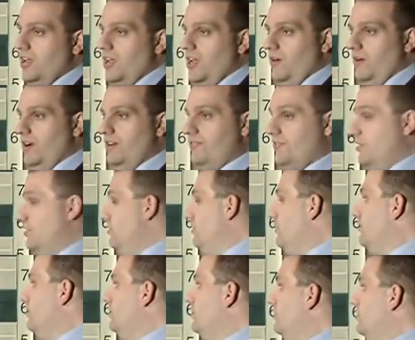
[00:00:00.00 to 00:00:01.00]
However,
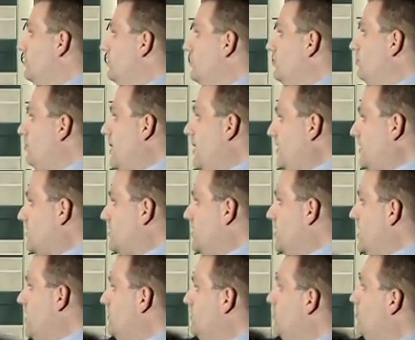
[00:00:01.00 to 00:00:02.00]
black doesn't
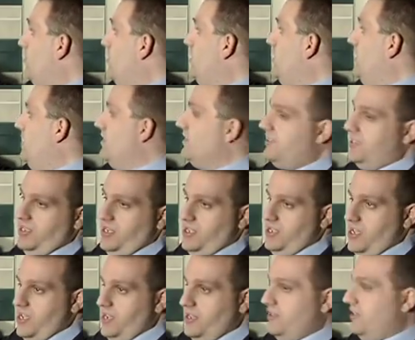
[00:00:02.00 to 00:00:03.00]
have to play king to
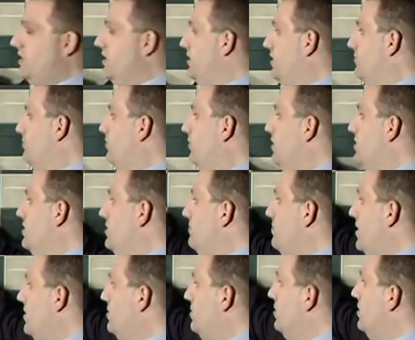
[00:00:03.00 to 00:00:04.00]
e8. He can play the
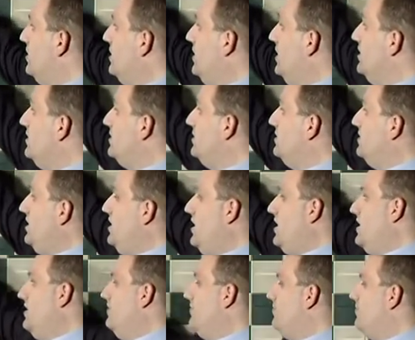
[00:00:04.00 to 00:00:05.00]
better king to
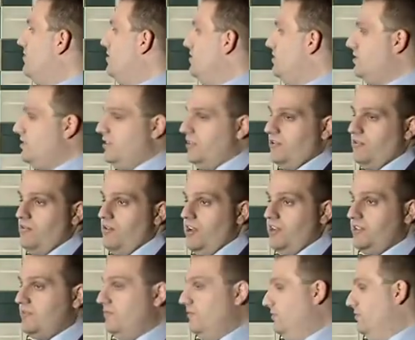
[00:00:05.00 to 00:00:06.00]
d8. This is the
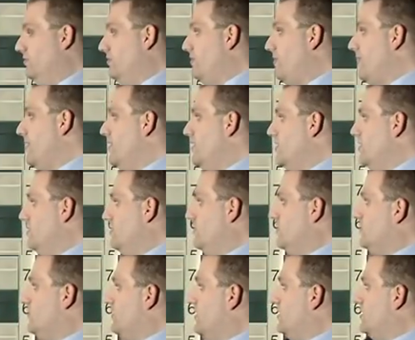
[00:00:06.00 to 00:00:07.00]
correct move.
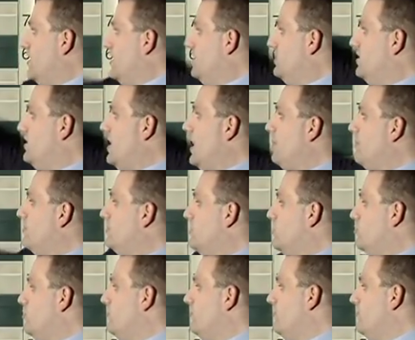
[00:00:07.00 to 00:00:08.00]
This maintains the
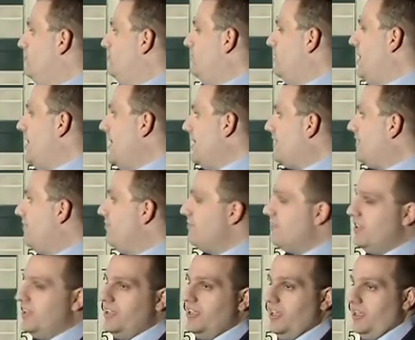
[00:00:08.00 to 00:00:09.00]
opposition for black,
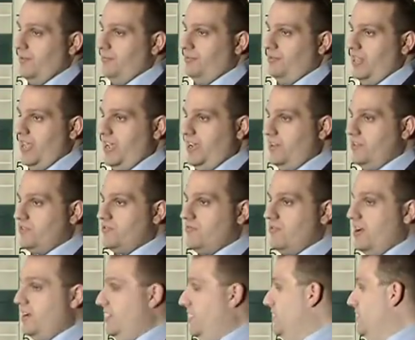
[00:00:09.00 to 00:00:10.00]
and black is
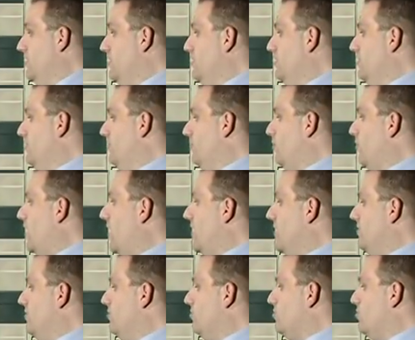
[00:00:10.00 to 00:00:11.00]
ready for
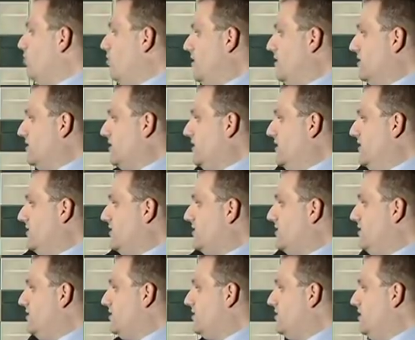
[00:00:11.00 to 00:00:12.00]
either choice, king
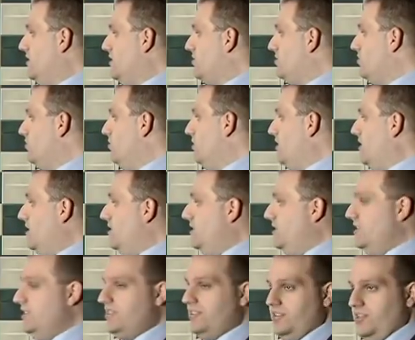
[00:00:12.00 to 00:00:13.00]
c6 or king
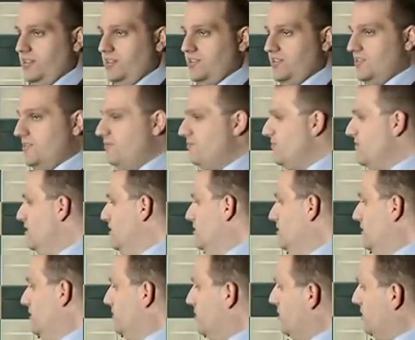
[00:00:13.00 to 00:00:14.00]
e6.
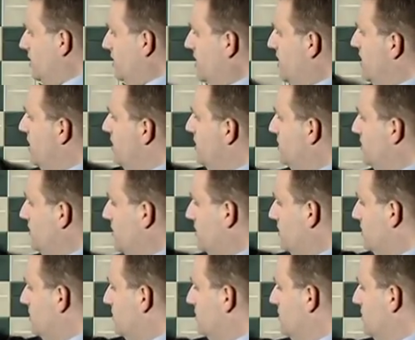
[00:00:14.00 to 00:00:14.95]
Let's look at king e6.